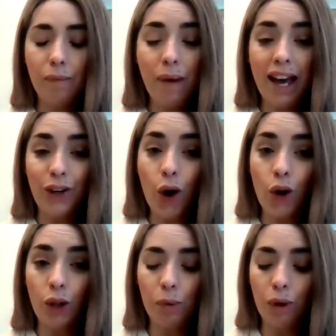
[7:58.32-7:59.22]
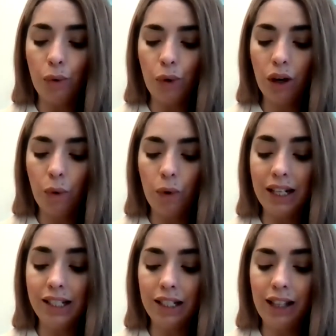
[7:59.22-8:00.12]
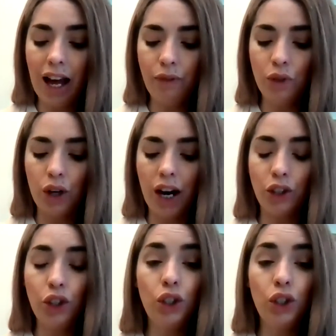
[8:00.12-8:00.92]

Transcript: Men all broke into laughter and